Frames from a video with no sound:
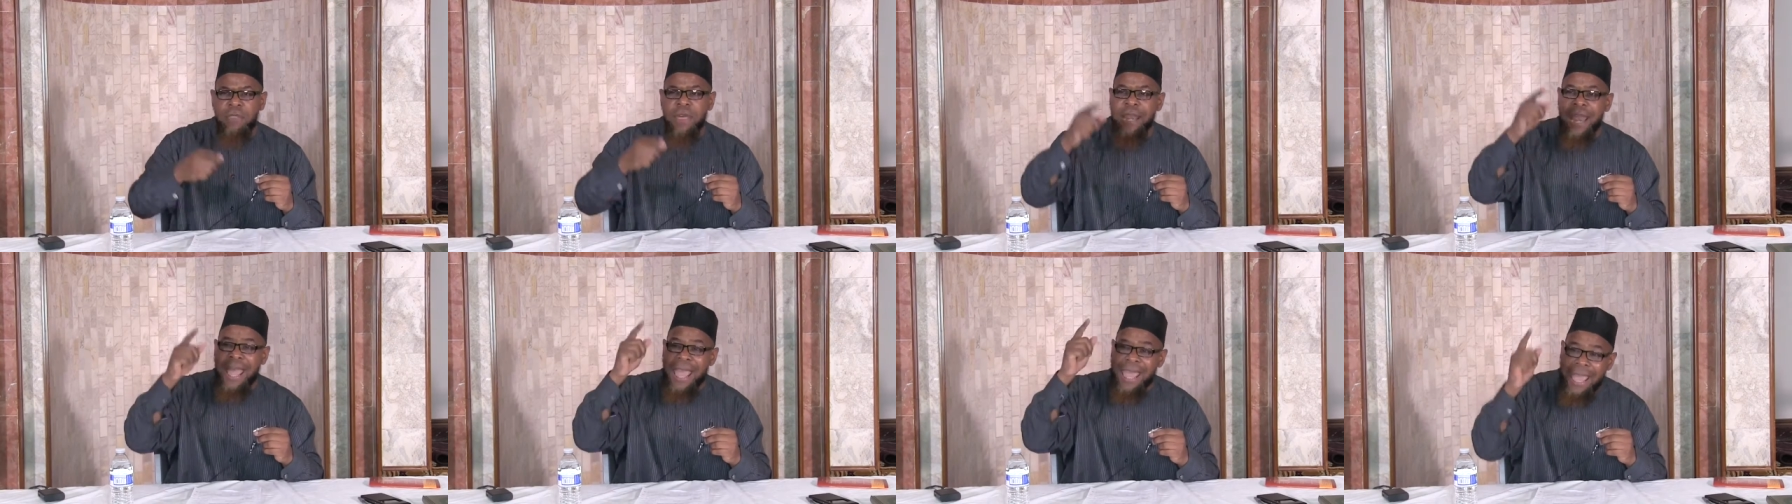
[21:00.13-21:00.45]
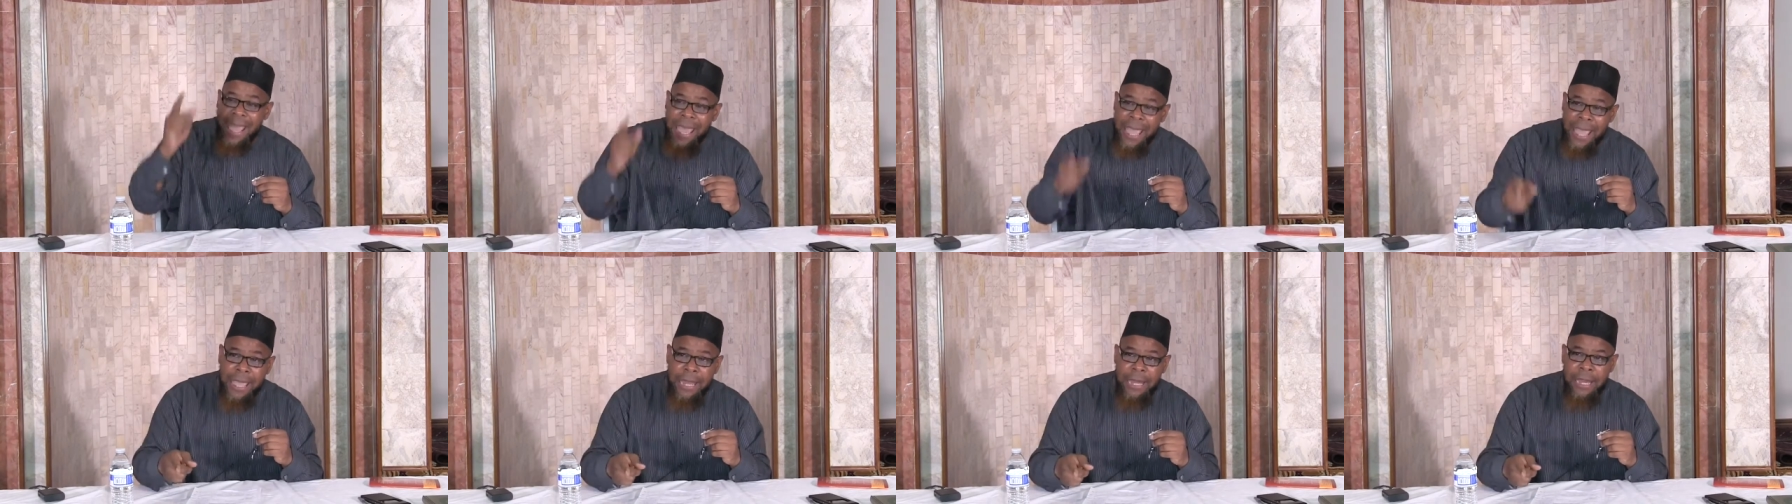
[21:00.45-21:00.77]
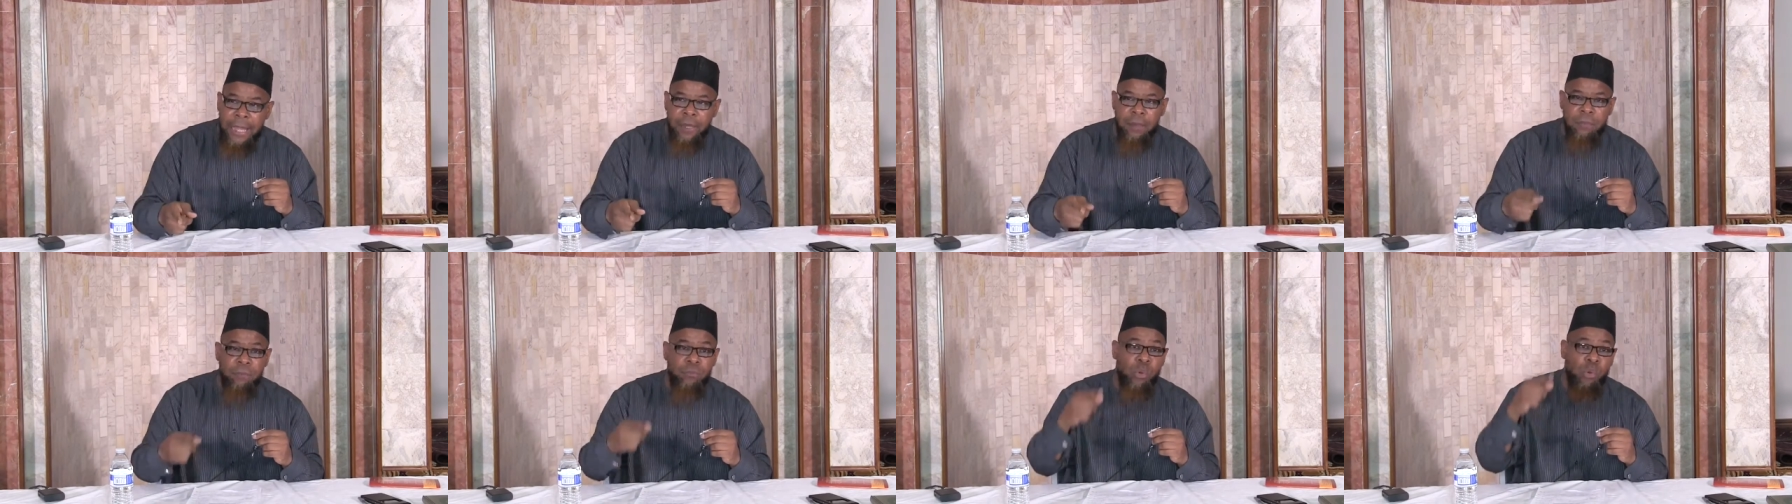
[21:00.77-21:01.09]
that I
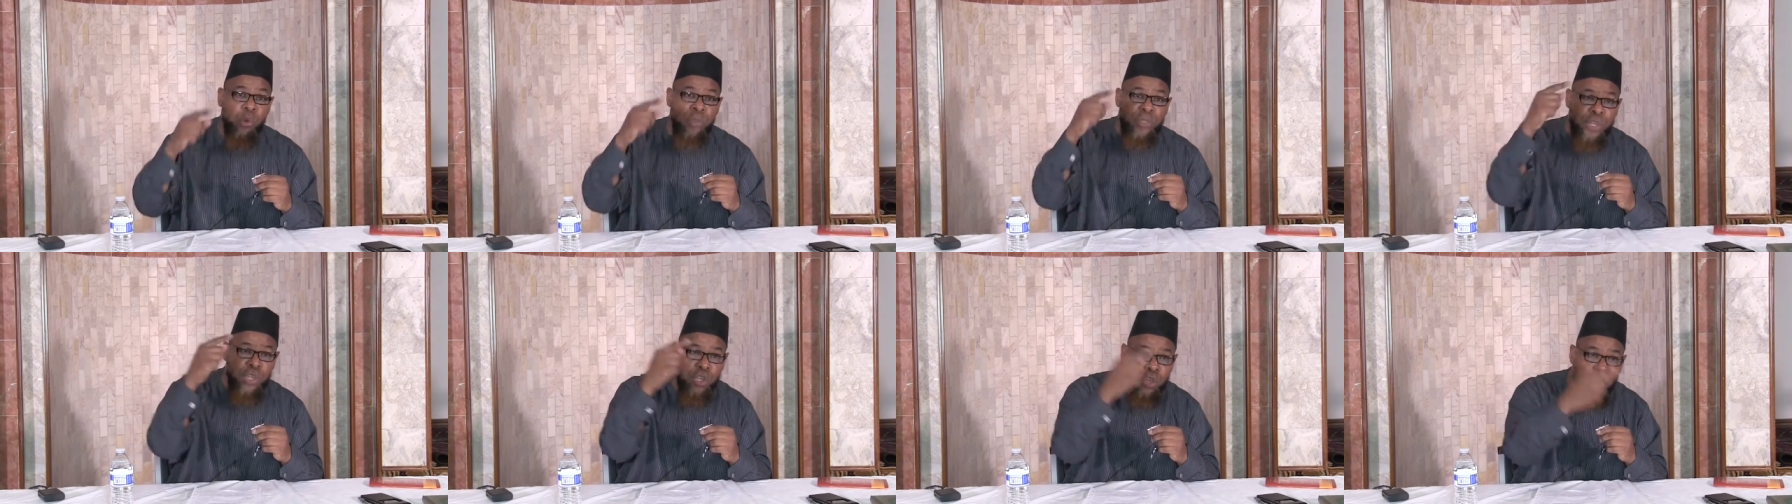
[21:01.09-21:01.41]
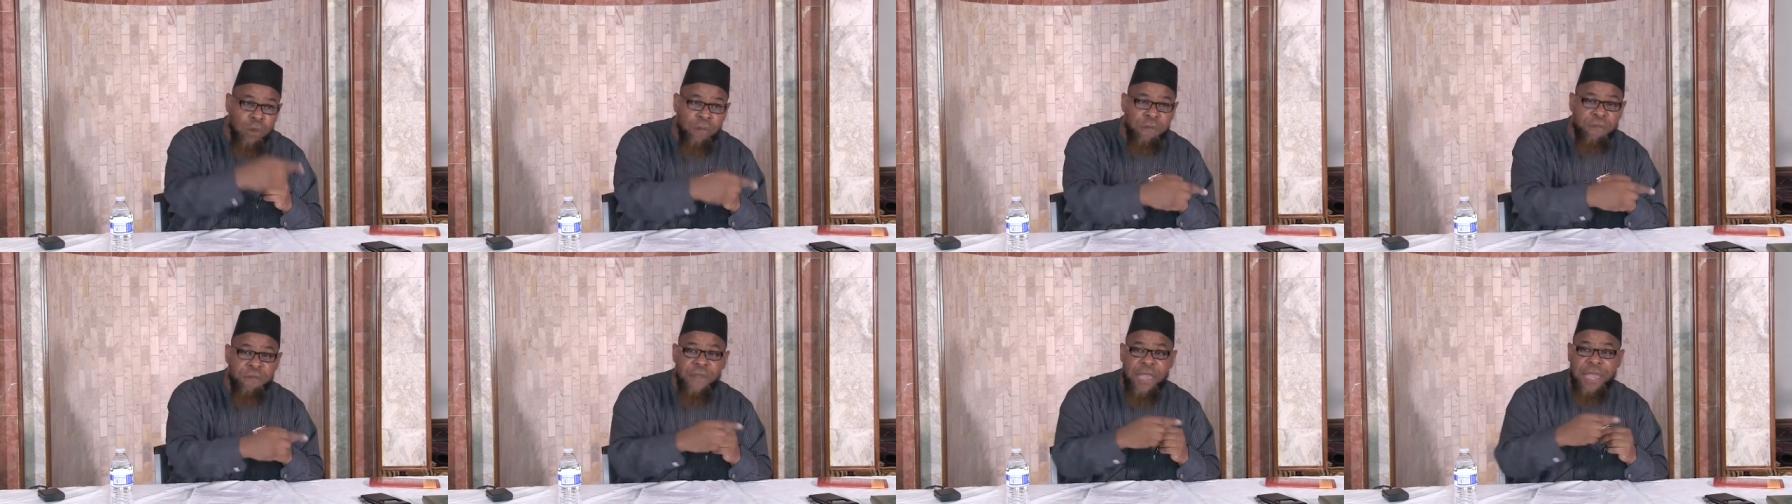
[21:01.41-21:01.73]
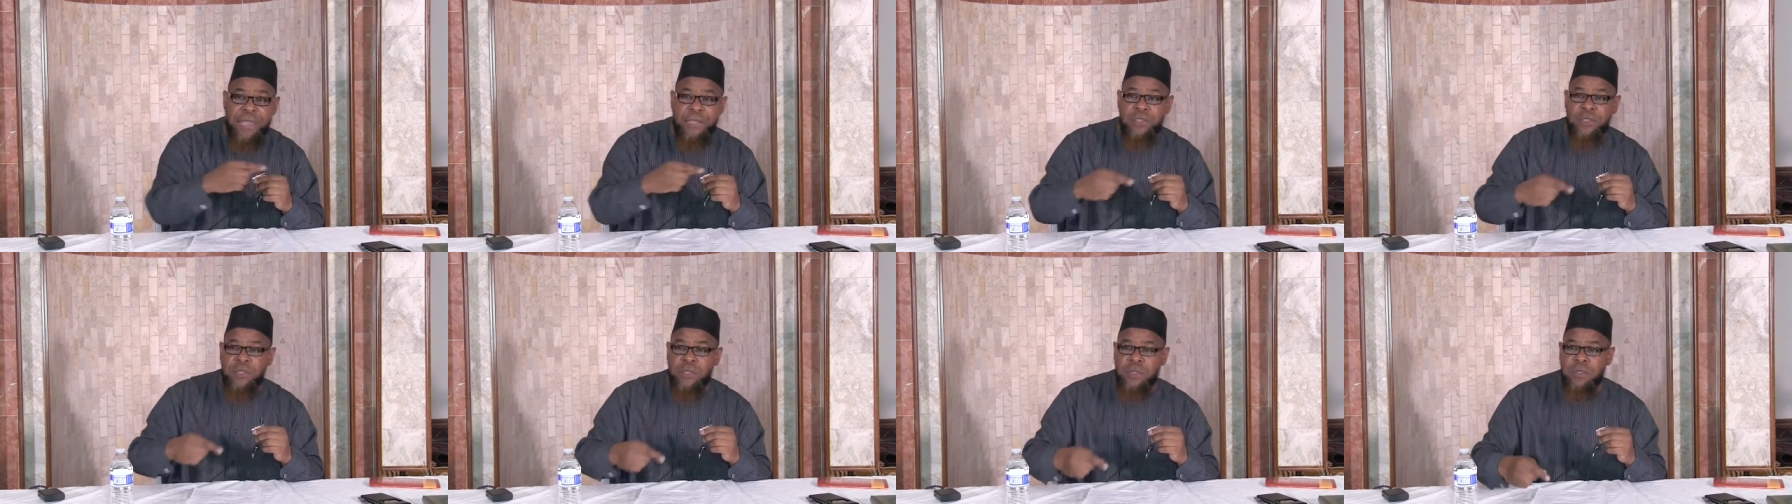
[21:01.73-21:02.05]
hated more than your
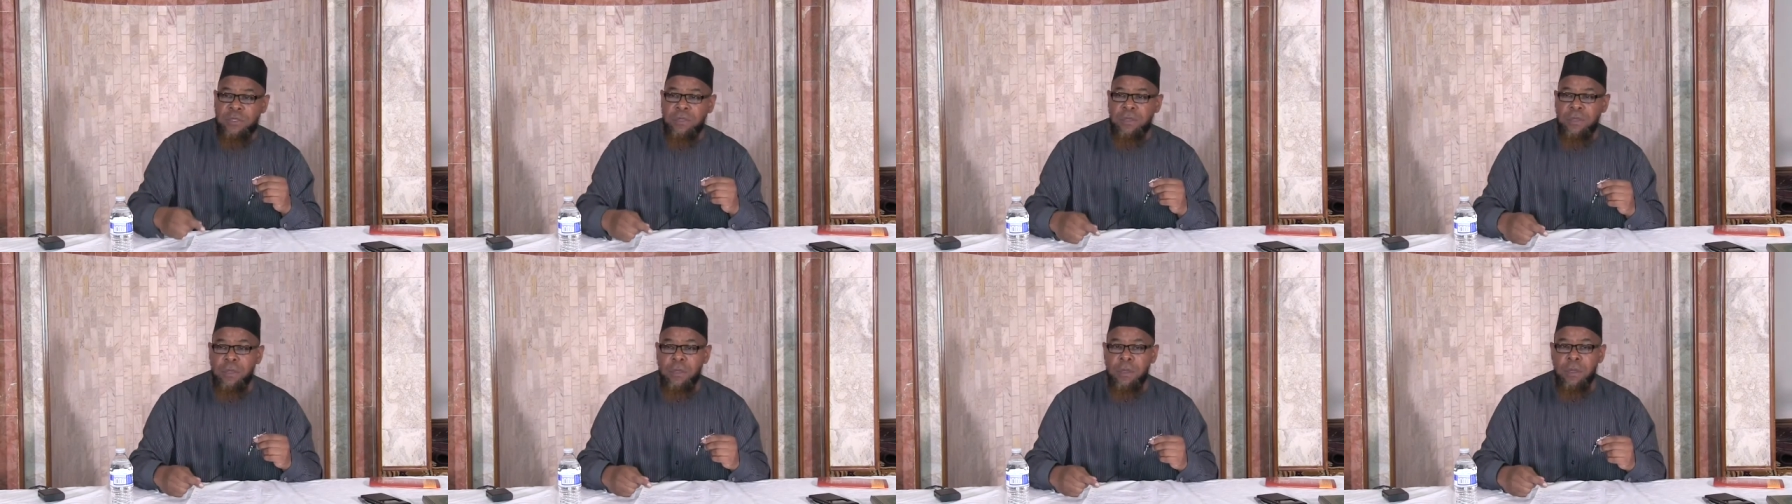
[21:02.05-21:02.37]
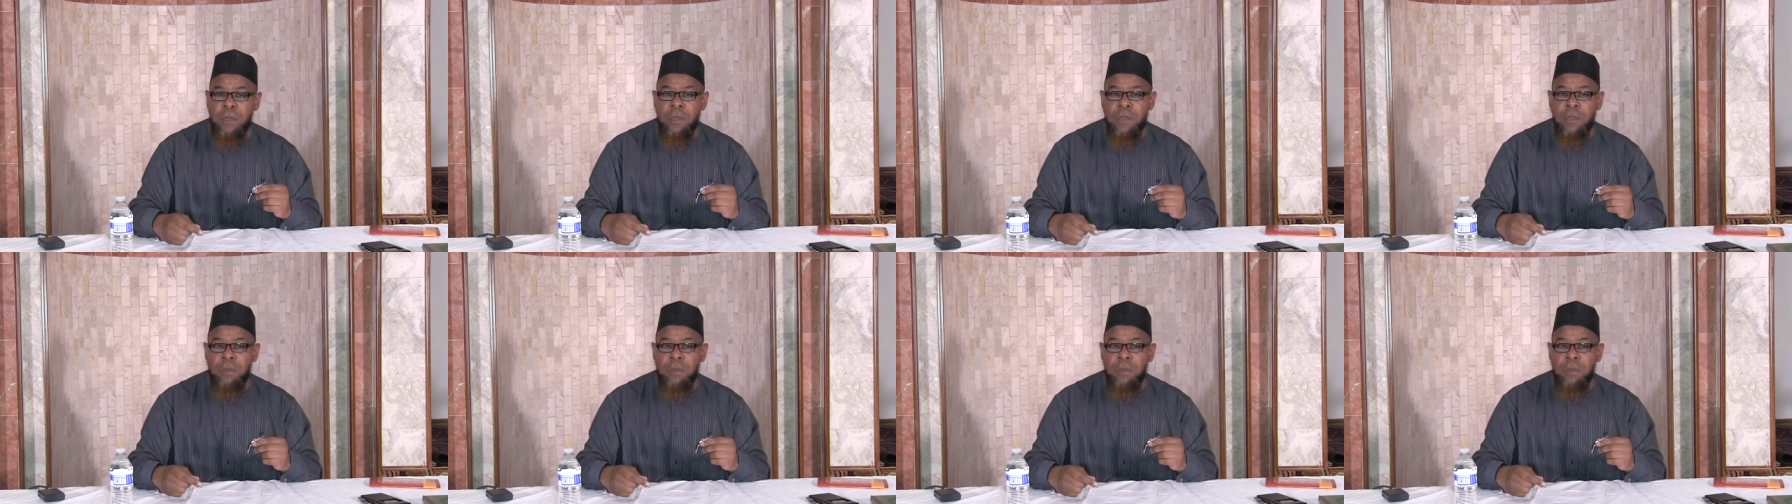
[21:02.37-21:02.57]
face.